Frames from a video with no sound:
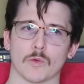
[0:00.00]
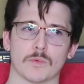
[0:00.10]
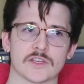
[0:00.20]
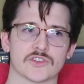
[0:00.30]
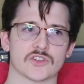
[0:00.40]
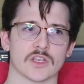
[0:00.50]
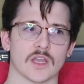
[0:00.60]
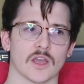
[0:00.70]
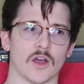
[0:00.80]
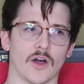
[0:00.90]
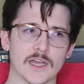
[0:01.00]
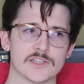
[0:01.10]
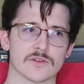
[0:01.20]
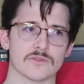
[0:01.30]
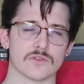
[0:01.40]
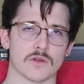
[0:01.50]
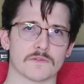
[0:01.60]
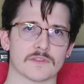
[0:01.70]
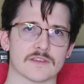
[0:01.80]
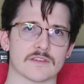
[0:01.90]
which I don't know
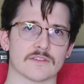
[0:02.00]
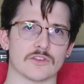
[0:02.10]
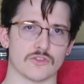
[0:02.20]
if this is a